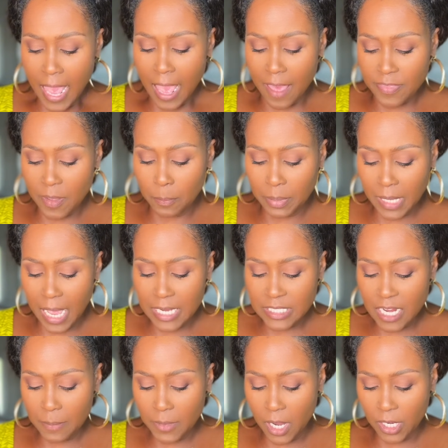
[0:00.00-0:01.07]
And the blush
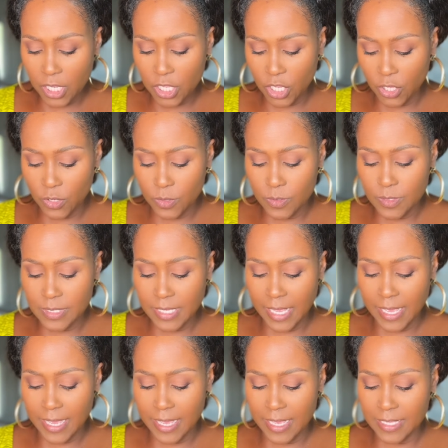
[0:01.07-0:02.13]
I'm going to use
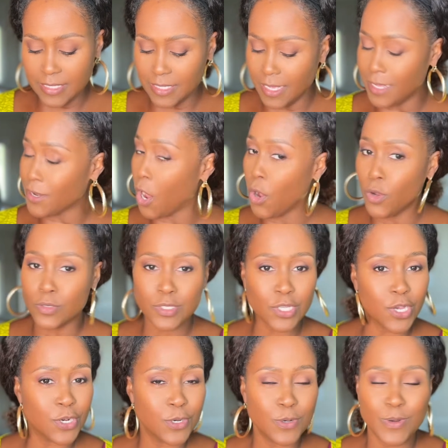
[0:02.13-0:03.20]
is an old
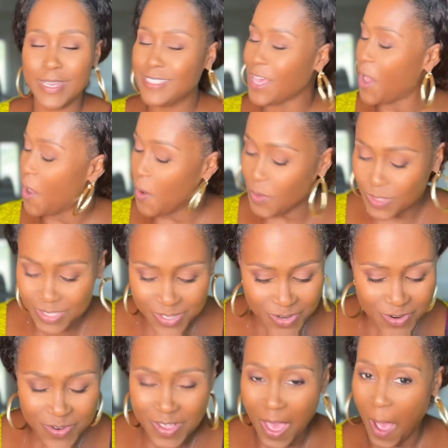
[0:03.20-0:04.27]
school. It's old
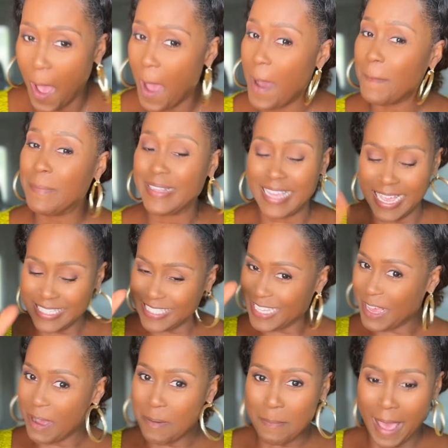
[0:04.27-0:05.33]
school, y'all, but they
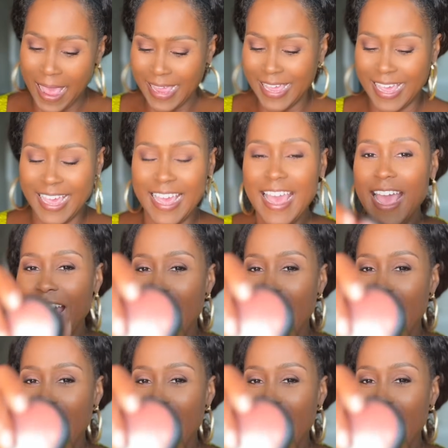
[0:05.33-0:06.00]
still make it.